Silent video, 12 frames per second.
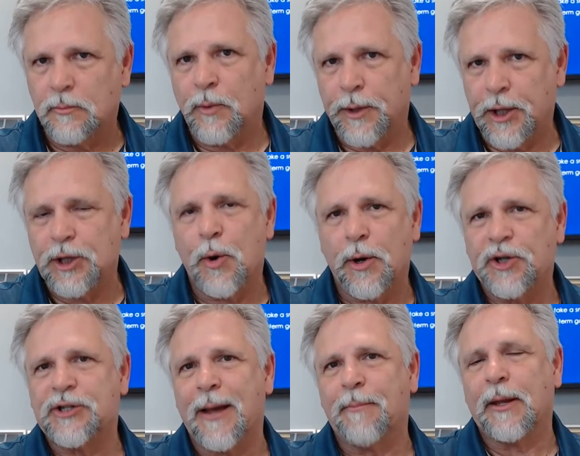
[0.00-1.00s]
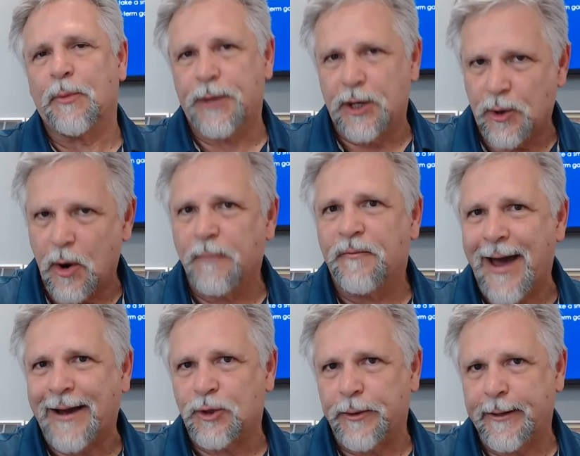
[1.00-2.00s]
within your own assembly, within your own
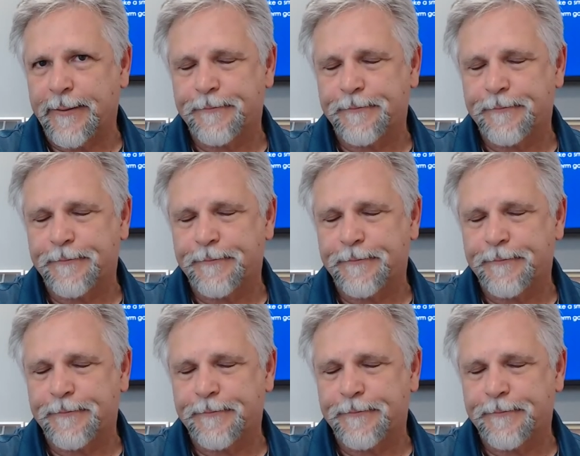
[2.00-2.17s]
factory.